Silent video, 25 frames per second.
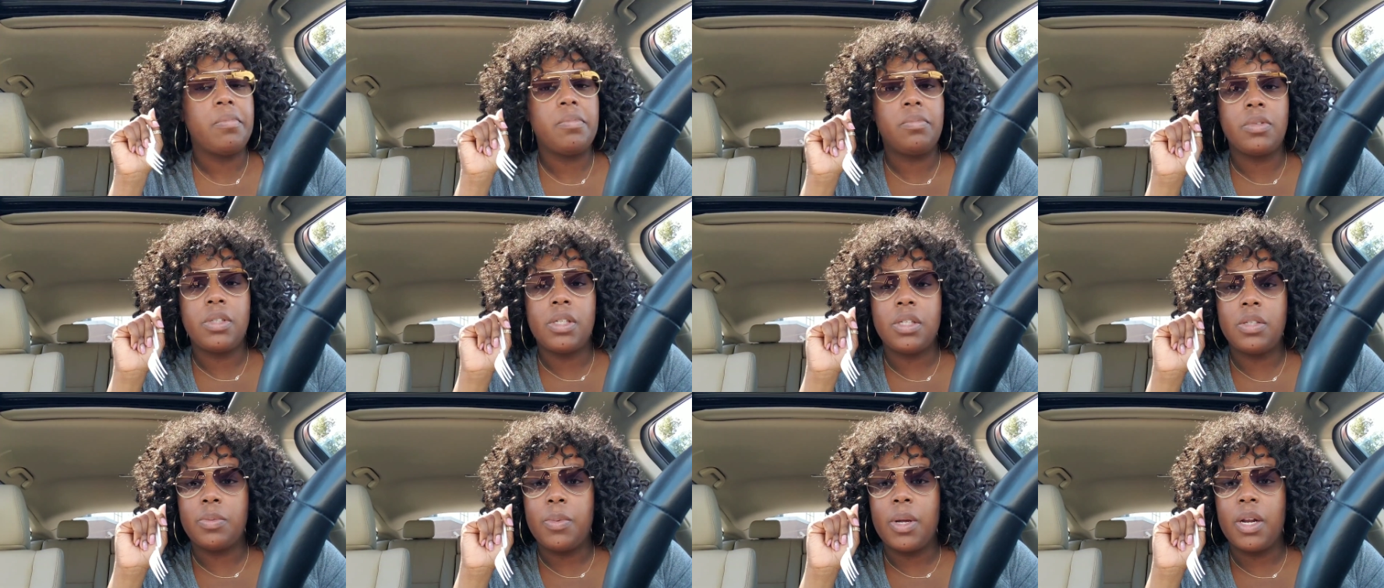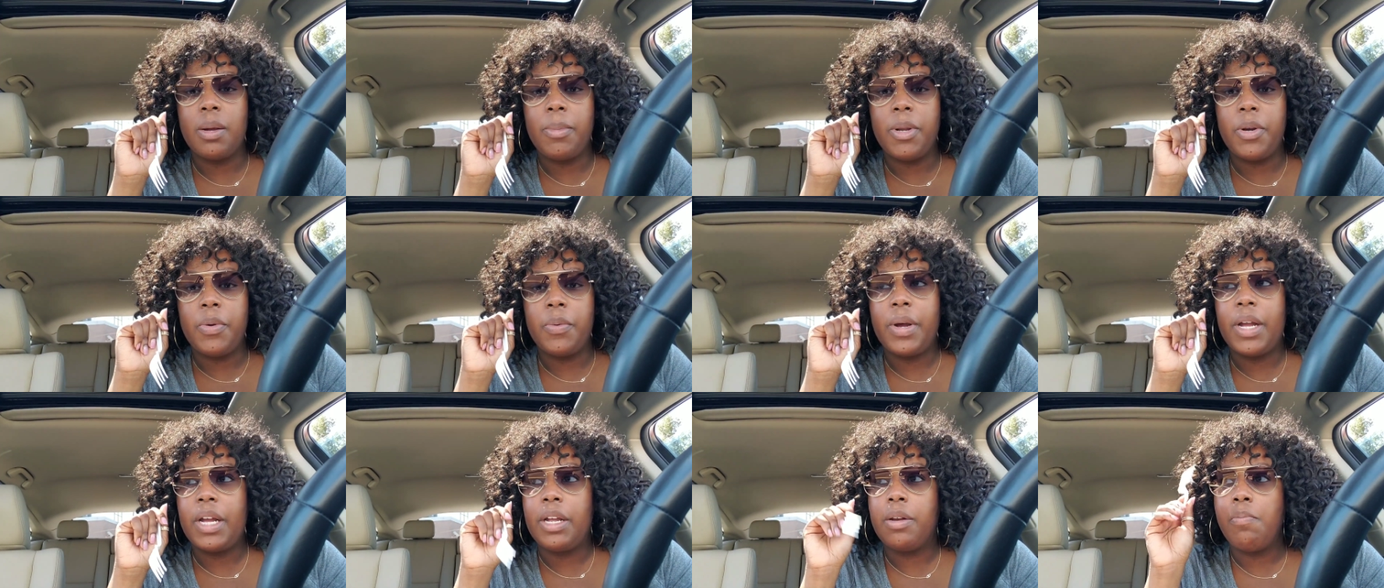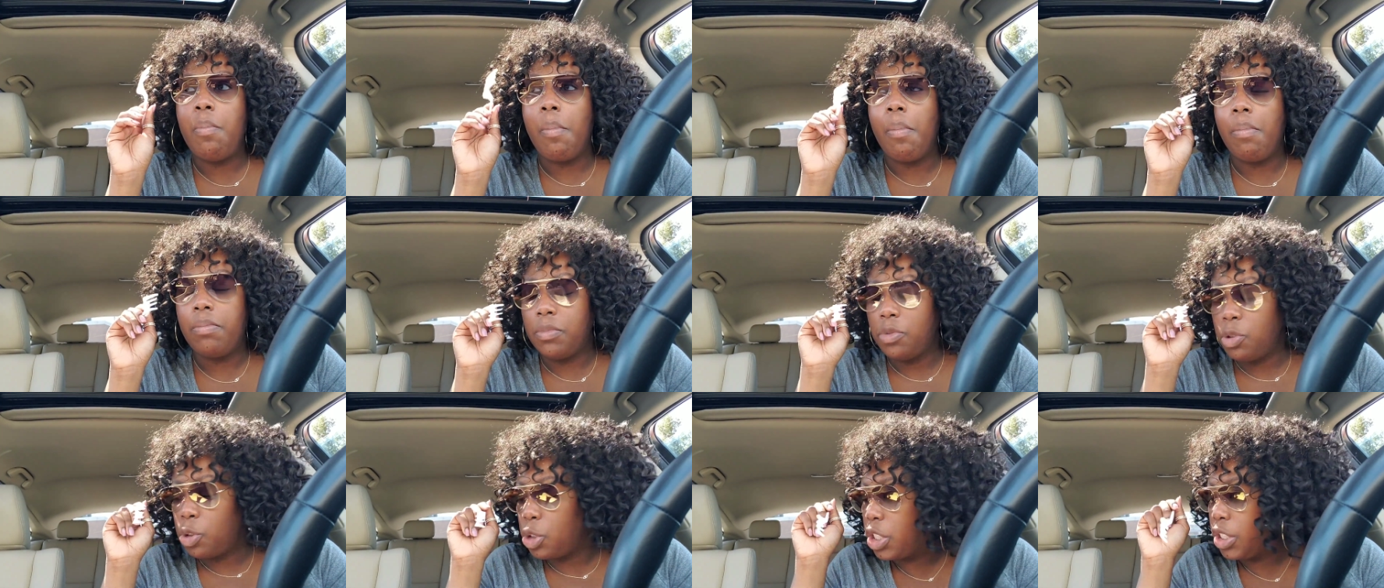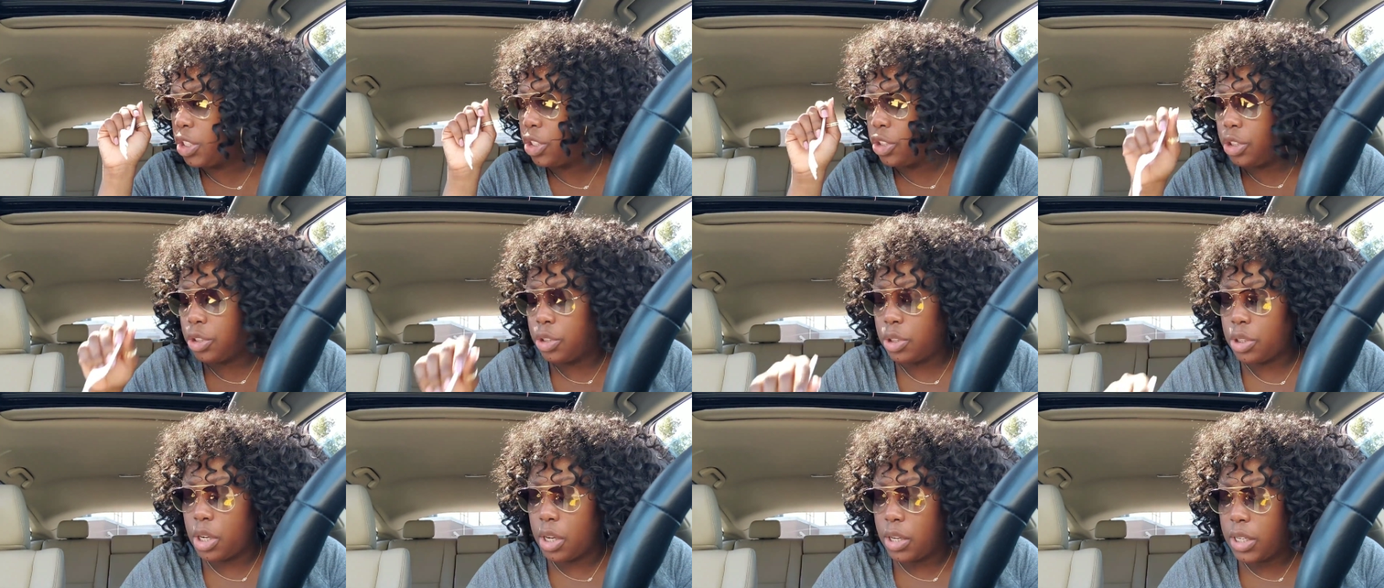because when I'm annoyed, Trader
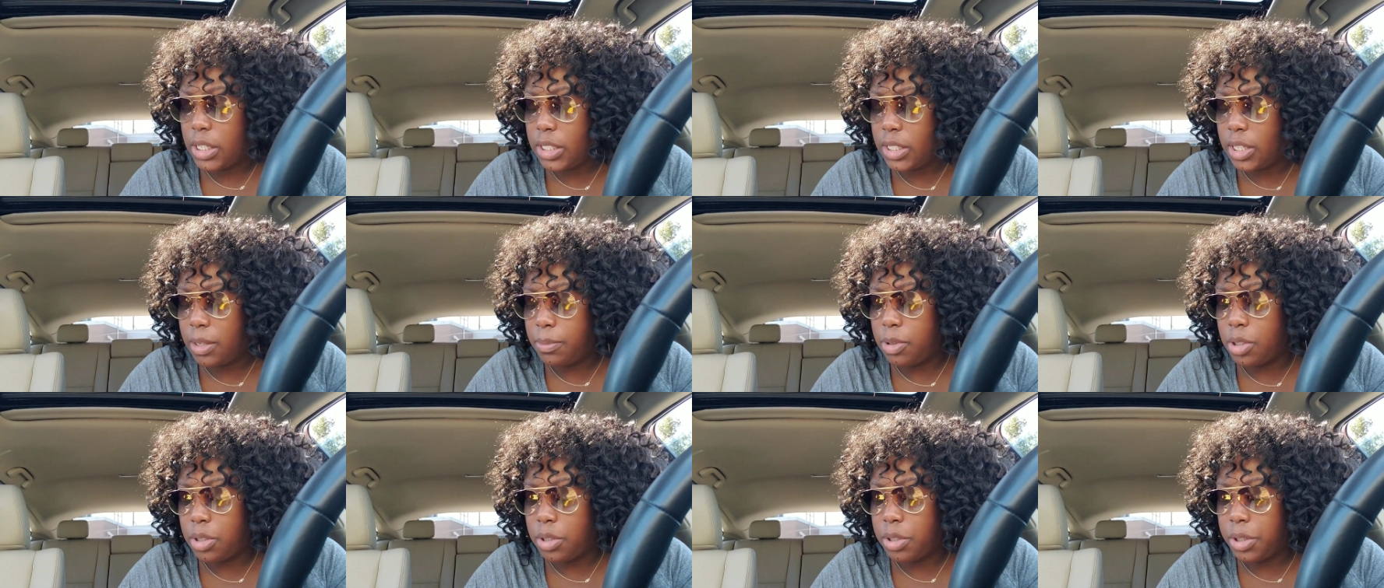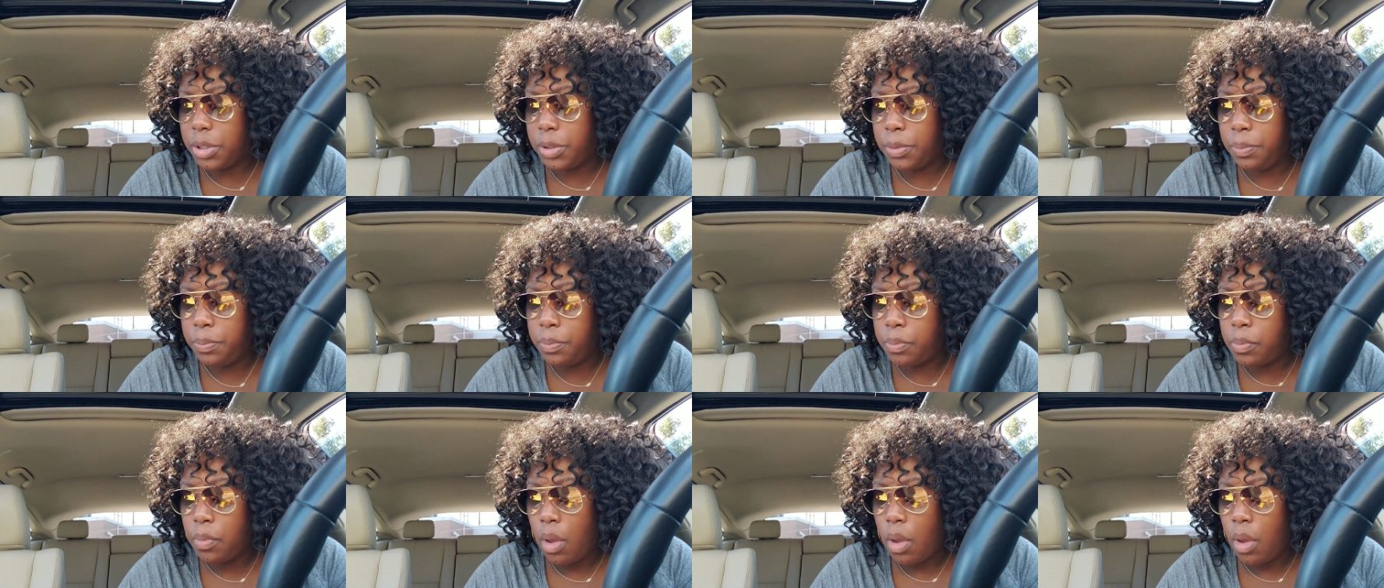Joe's always comes through.